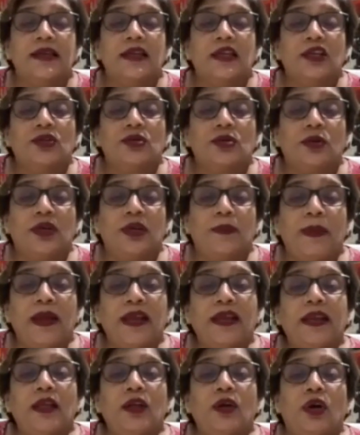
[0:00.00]
So
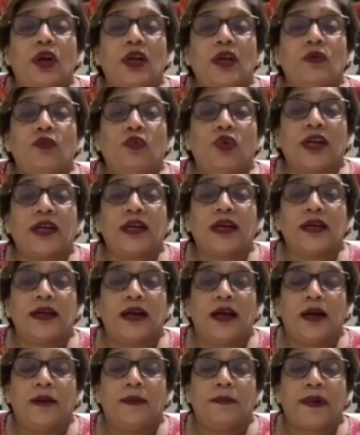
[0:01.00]
depending on what
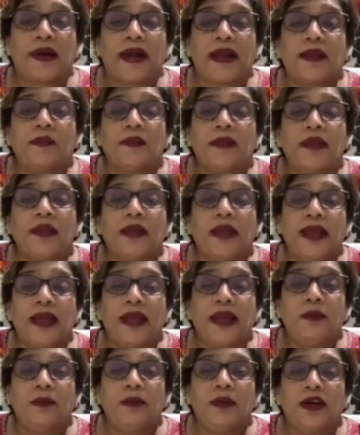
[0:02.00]
our primary
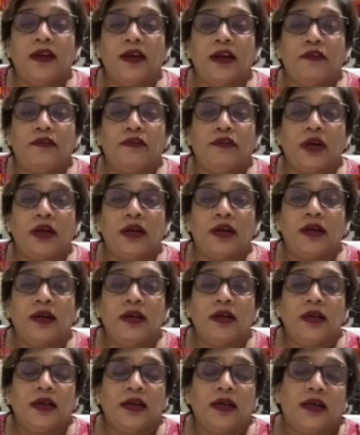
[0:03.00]
aim
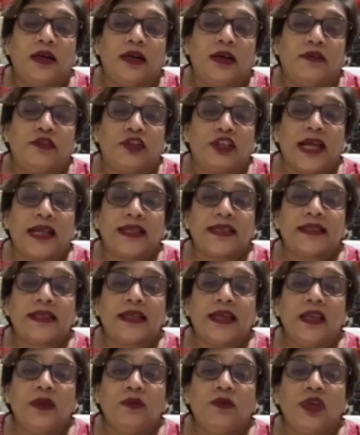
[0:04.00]
for that
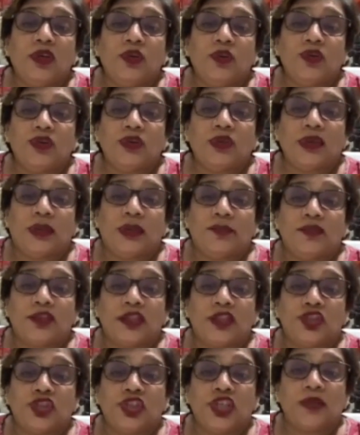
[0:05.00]
skin, we use some
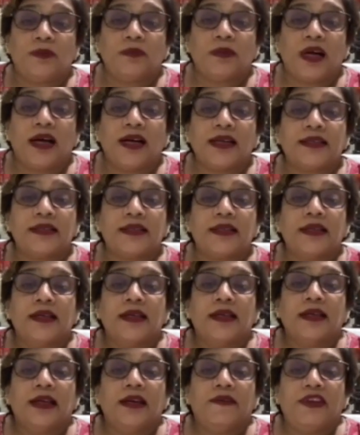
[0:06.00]
sheet masks,
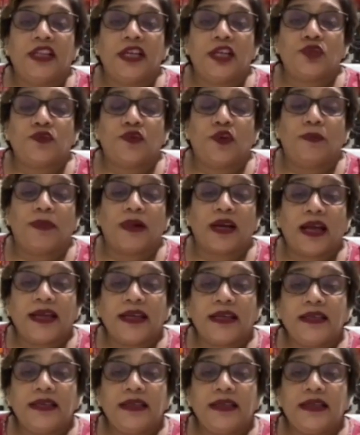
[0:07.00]
whether it's for
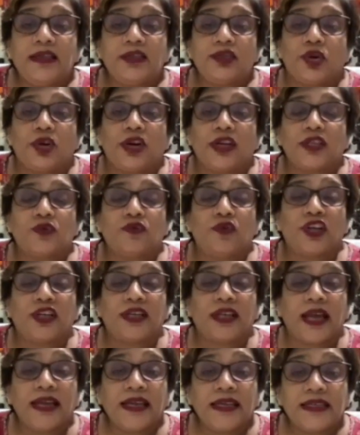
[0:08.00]
brightness or it's for
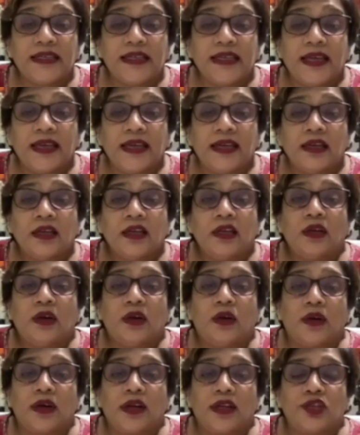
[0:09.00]
tightening
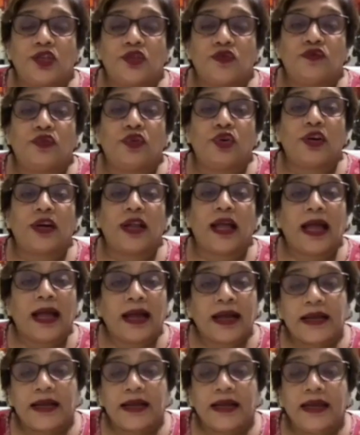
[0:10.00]
or it's for
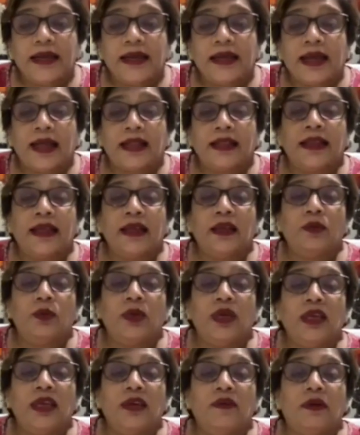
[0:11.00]
acne, and then we
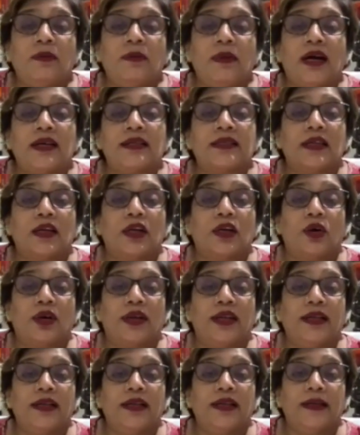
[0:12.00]
give a mask
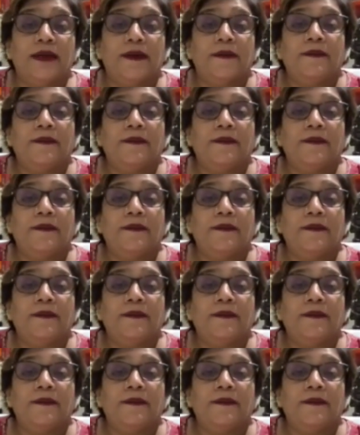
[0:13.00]
accordingly.